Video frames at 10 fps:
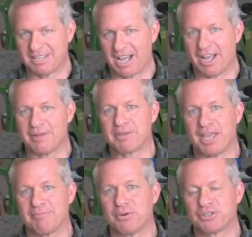Hi, I'm
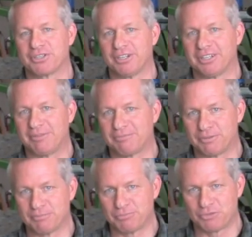Cade Bushnell. I'm from